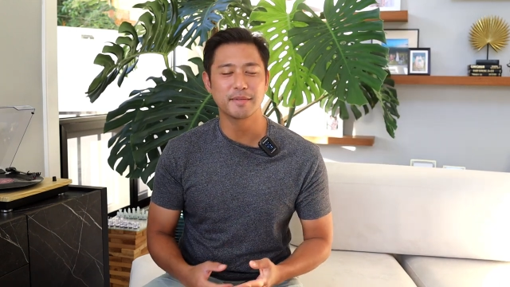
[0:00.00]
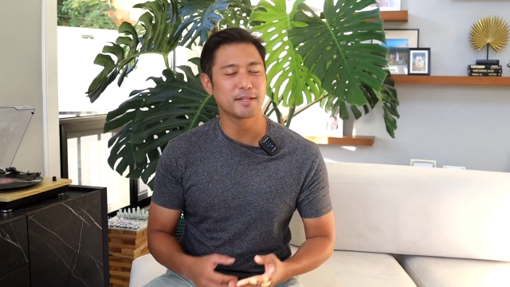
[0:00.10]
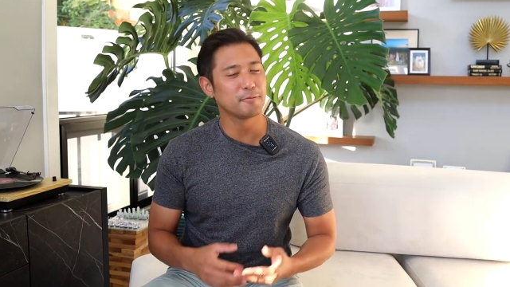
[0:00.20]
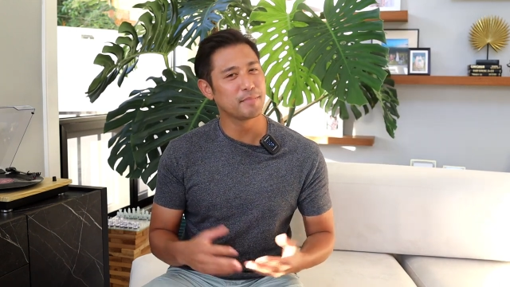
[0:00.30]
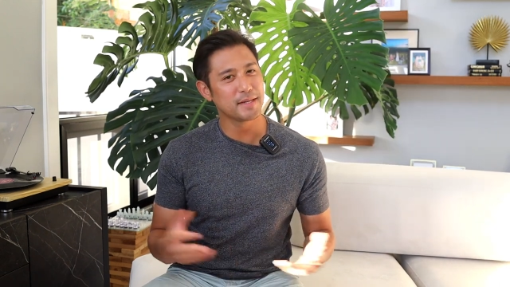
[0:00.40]
I'm
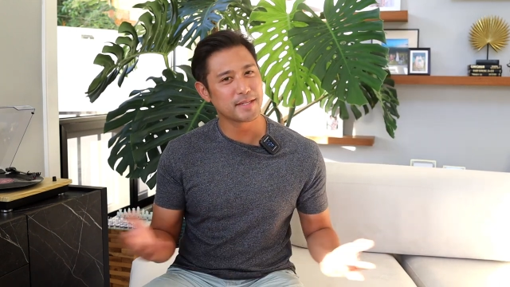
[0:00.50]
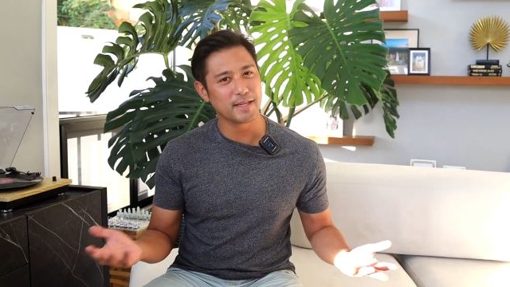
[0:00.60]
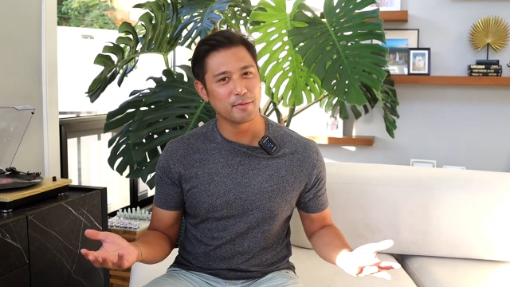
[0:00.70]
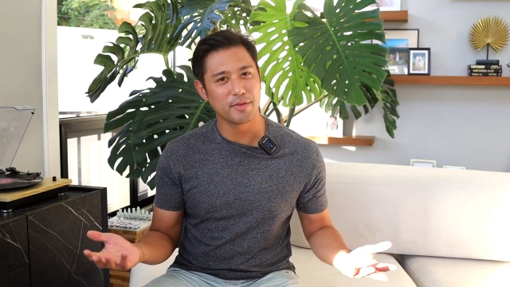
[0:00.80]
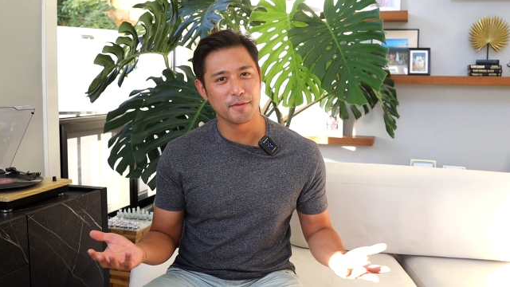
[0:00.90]
still
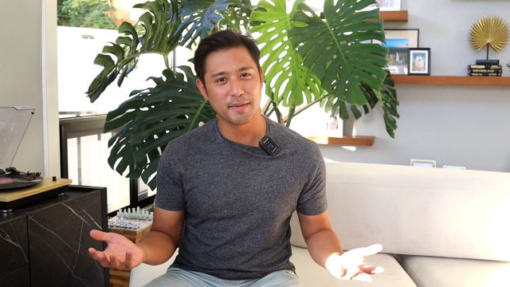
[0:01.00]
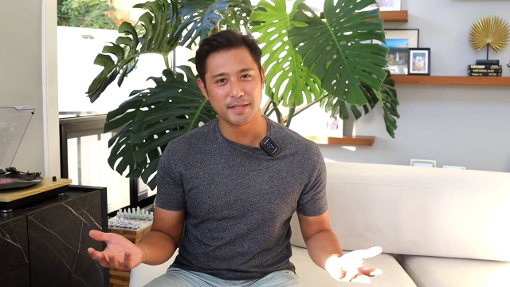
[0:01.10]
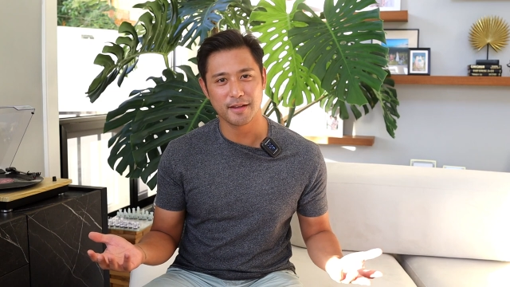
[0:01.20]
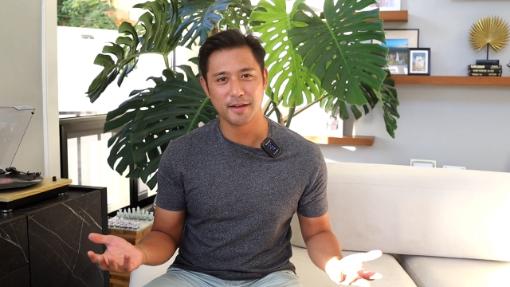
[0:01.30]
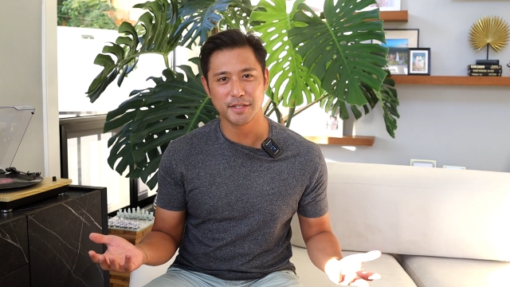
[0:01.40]
busy with the
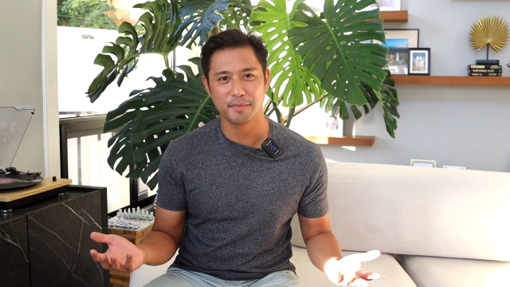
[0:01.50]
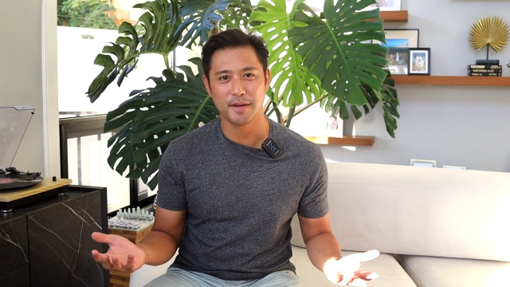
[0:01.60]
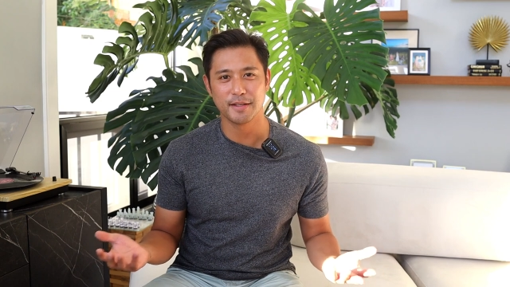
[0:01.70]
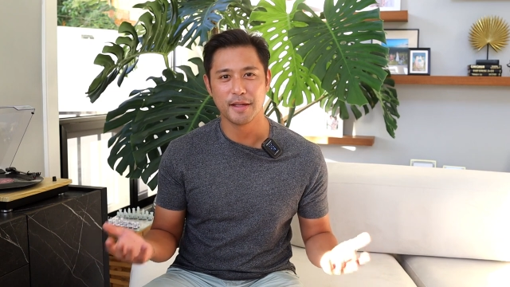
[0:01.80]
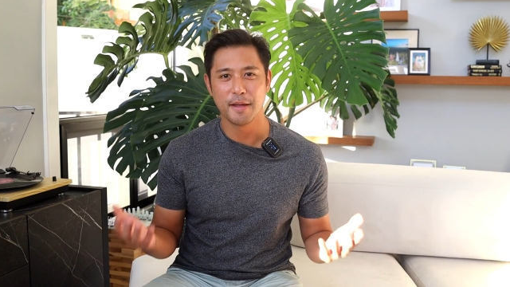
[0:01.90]
missing
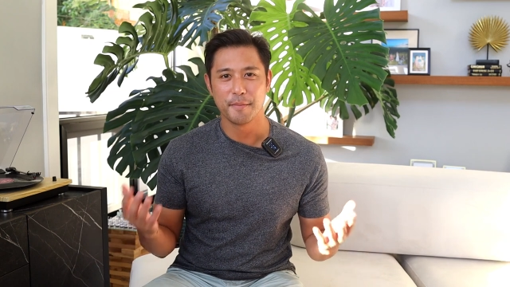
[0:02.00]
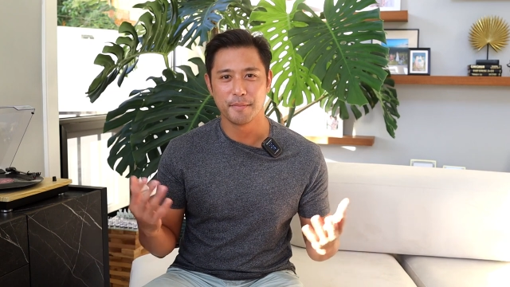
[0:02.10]
husband,